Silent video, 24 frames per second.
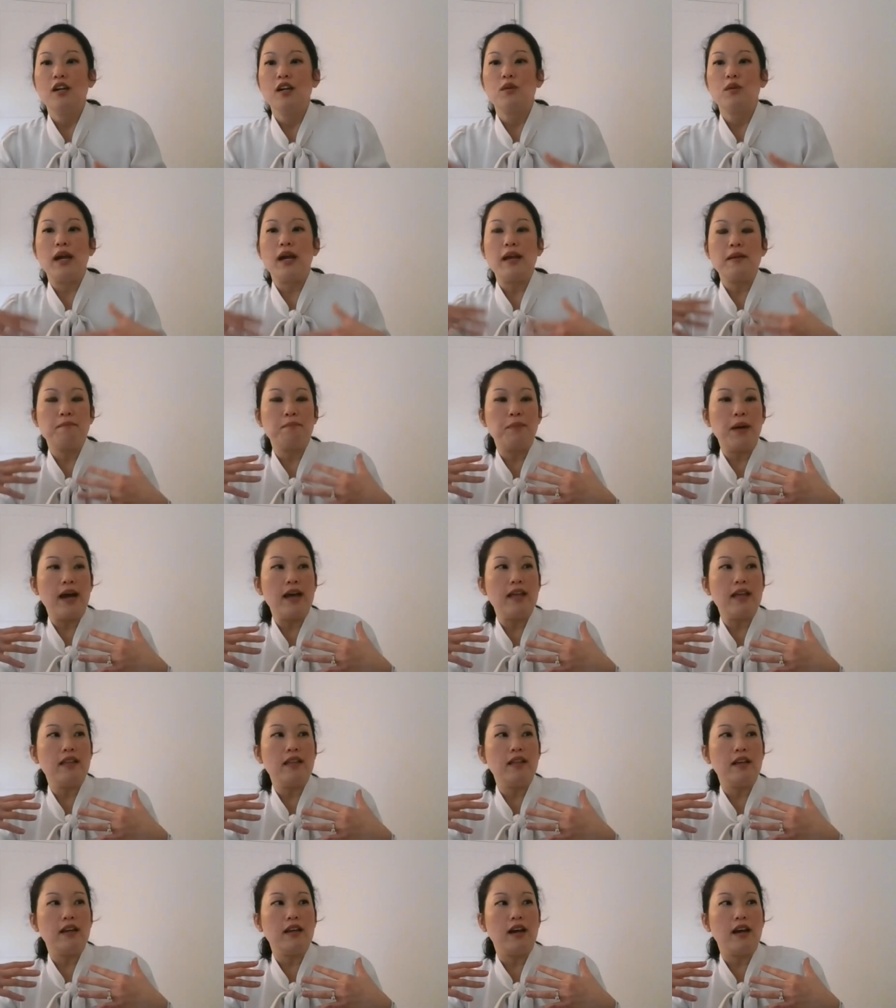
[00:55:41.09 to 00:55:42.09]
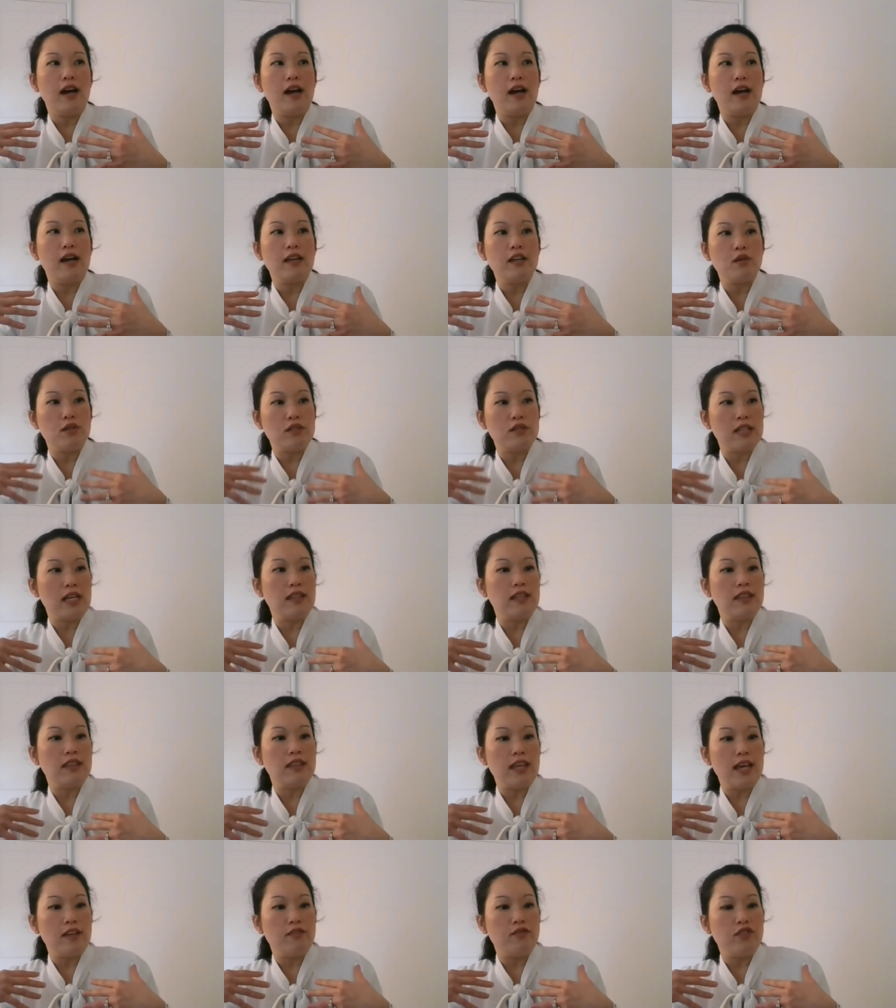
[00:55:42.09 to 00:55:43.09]
right? But uh, he was saying
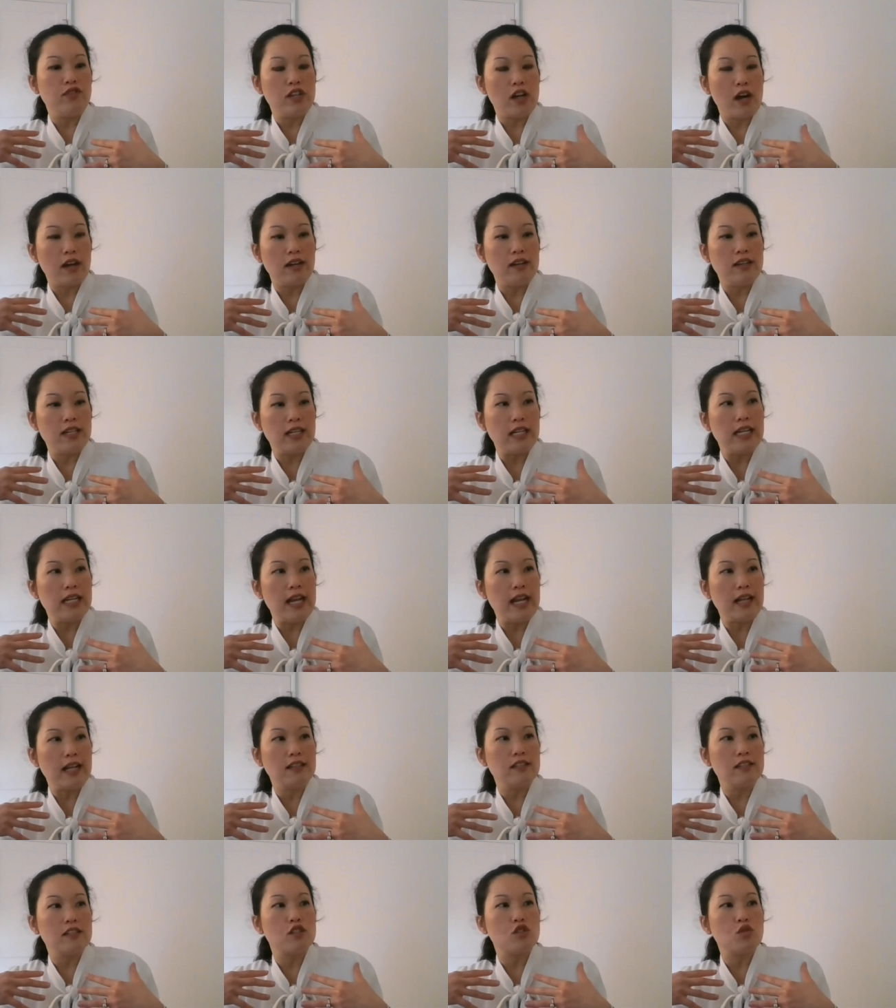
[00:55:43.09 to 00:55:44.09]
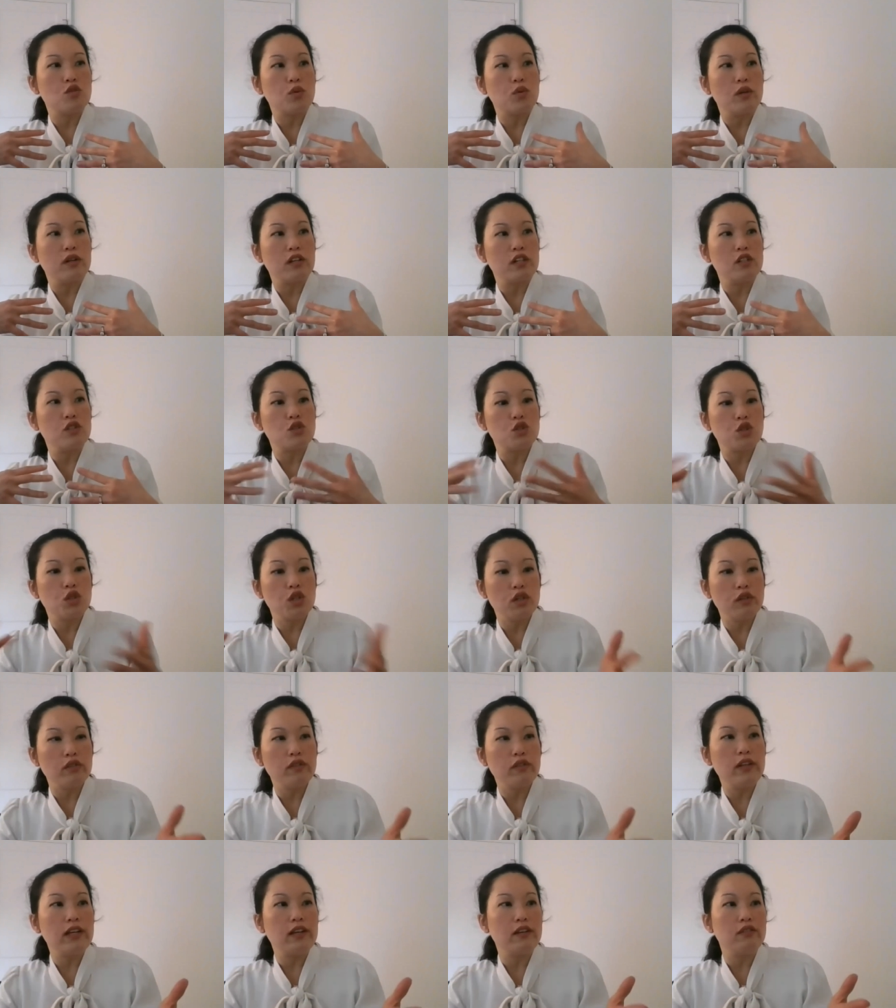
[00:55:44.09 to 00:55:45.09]
that they've done an analysis where
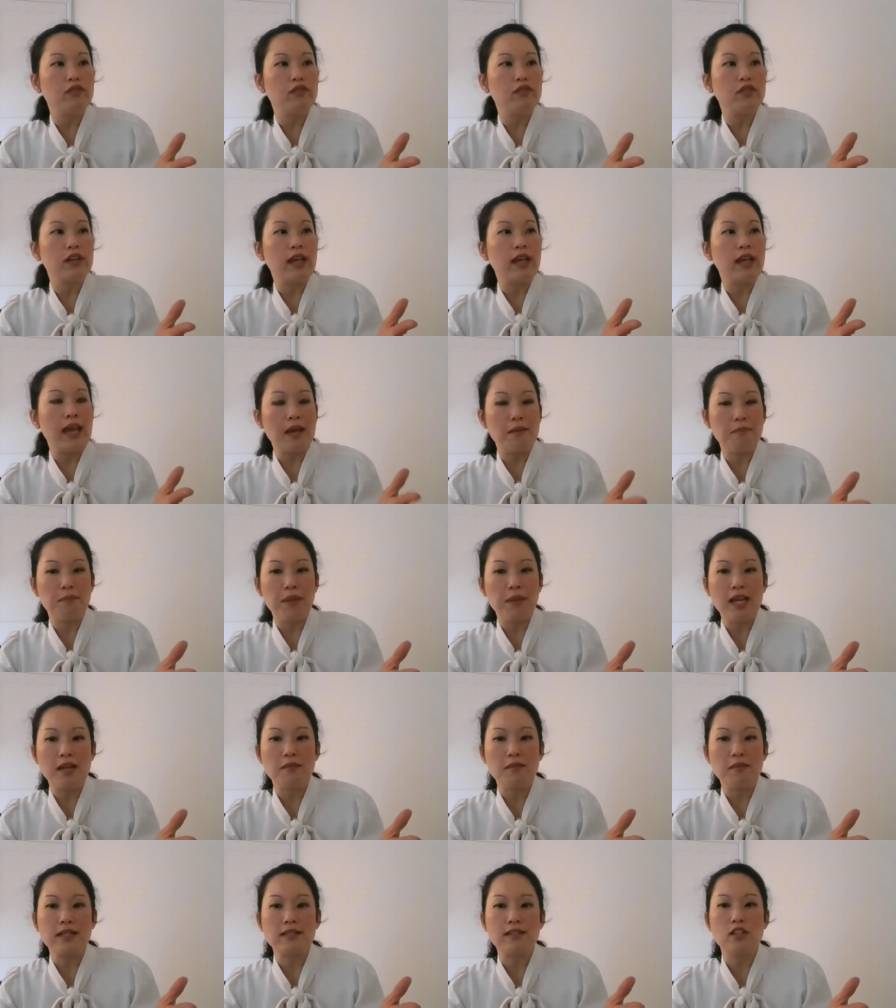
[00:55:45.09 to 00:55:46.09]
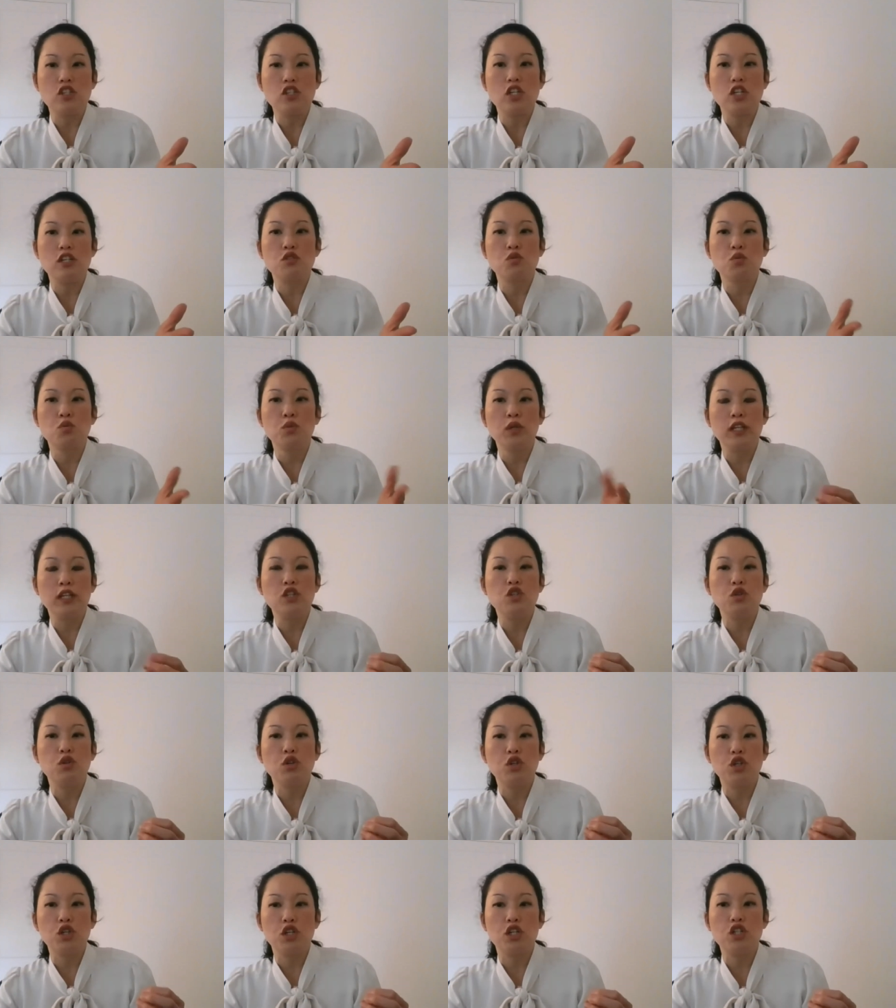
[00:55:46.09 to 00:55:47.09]
conservative campaign messages really
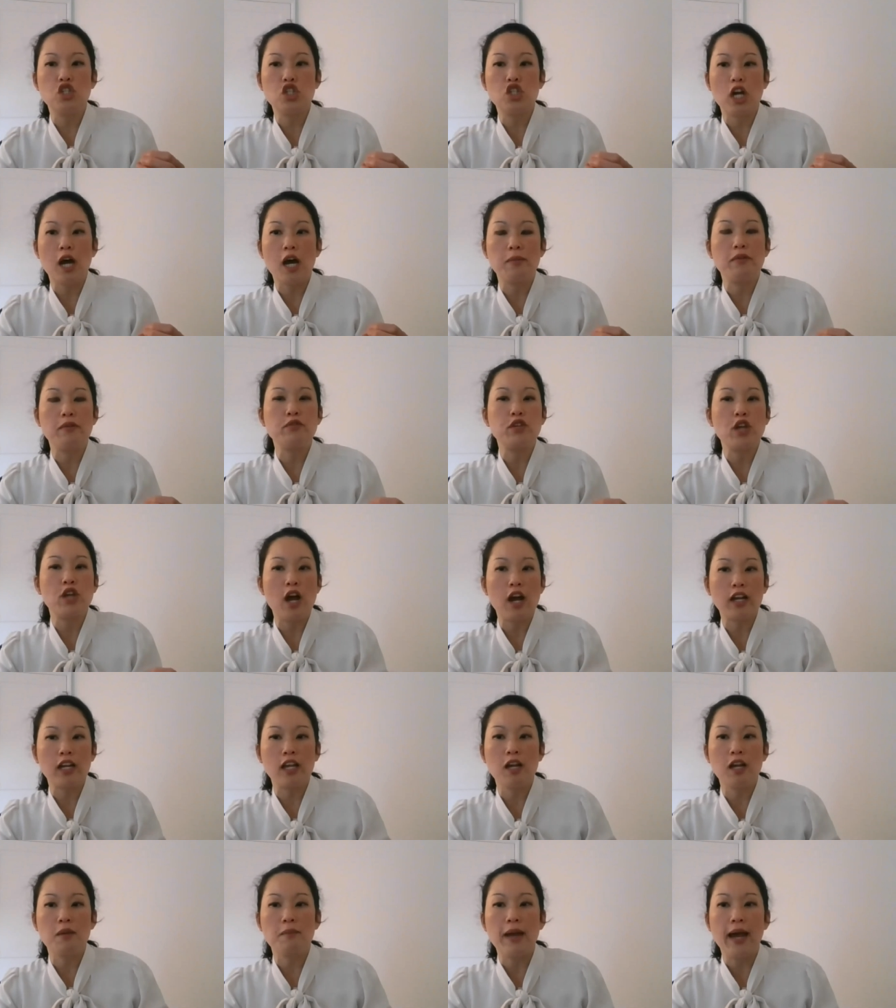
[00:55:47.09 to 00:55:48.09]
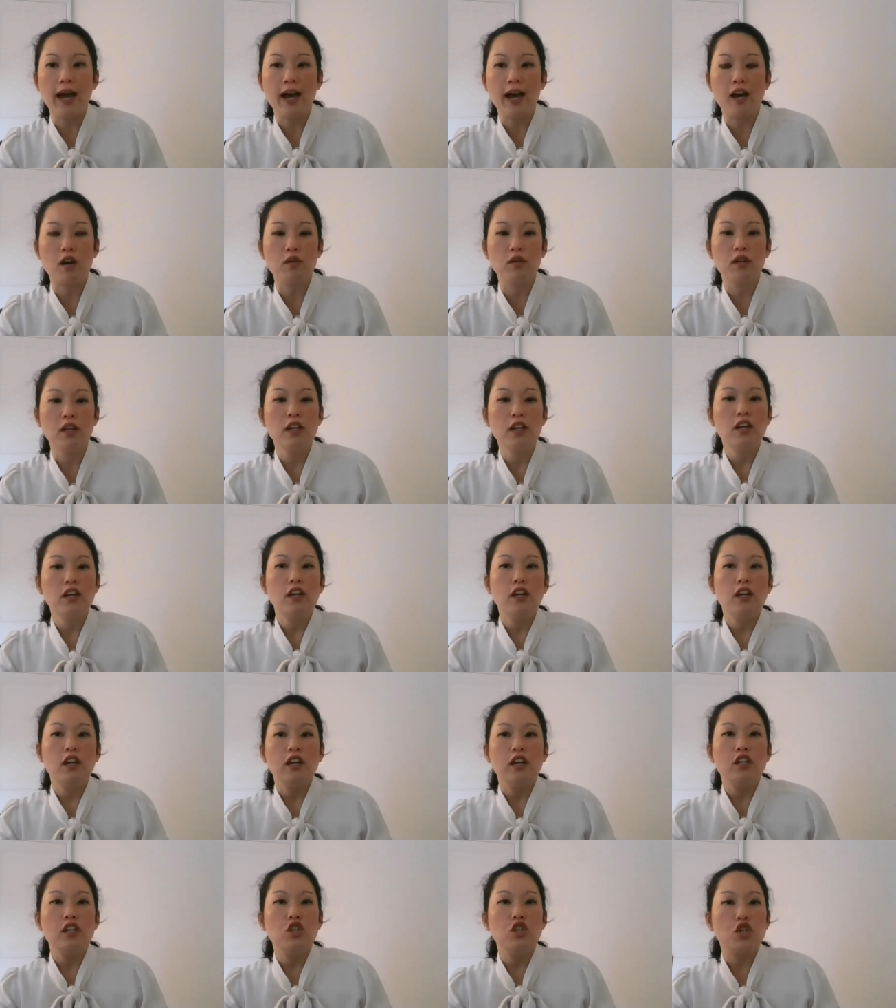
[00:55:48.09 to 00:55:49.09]
do a good job of talking about
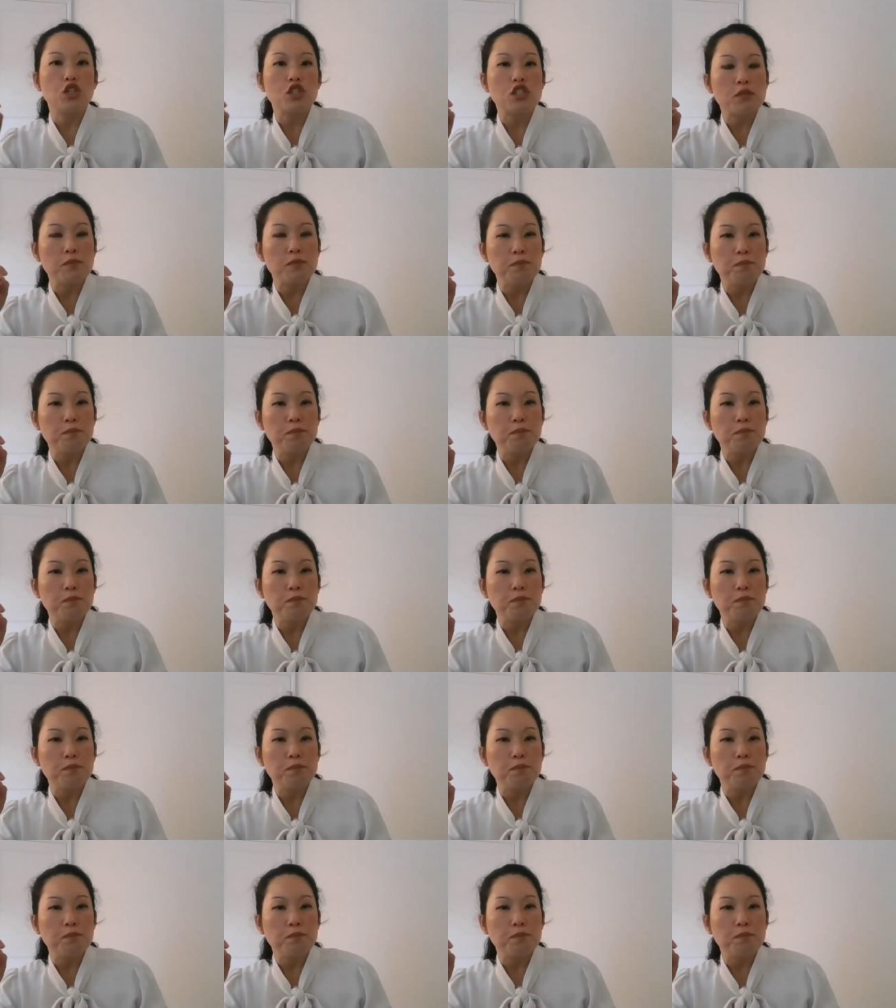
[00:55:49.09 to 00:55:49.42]
your,